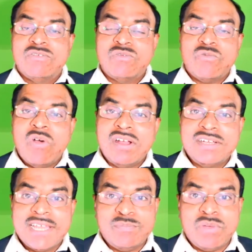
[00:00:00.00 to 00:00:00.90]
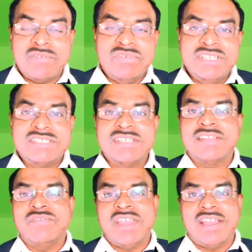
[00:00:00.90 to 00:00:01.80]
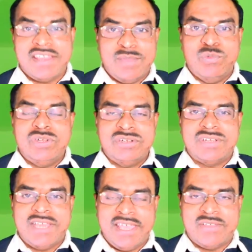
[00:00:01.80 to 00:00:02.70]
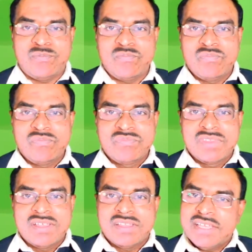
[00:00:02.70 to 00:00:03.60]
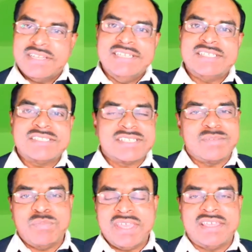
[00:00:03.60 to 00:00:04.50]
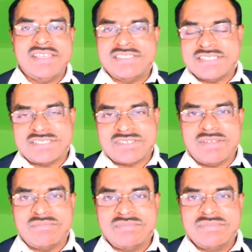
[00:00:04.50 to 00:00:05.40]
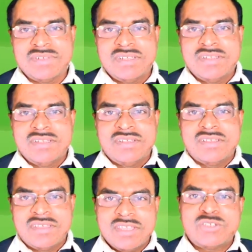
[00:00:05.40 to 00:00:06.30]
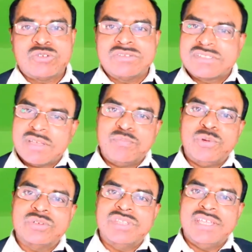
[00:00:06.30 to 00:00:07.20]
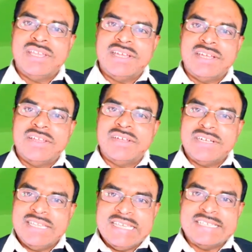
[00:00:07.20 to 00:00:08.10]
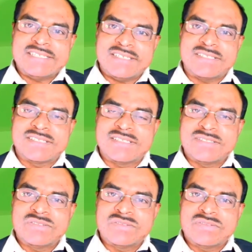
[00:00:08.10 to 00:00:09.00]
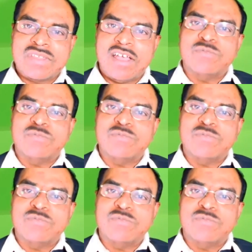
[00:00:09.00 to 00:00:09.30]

what type of decision we are able to take, a decision making system. It should support the DSS of